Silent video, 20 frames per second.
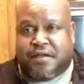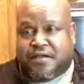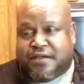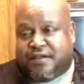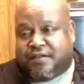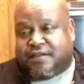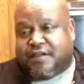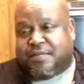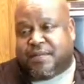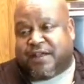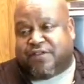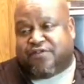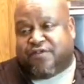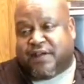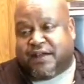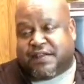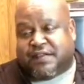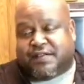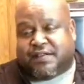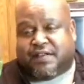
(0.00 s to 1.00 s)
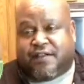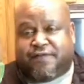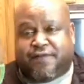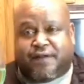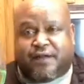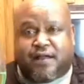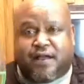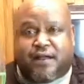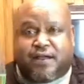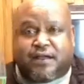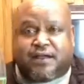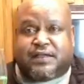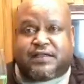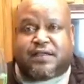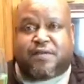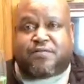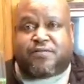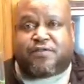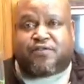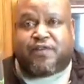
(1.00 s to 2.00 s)
You see my drink is a different color because
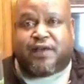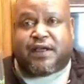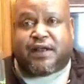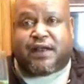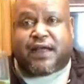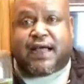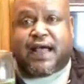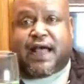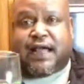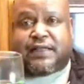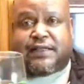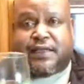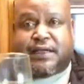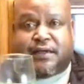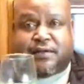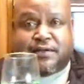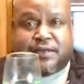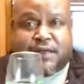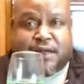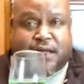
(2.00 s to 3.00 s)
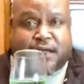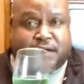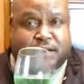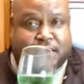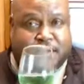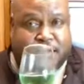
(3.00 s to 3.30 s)
I'm drinking a cocktail today.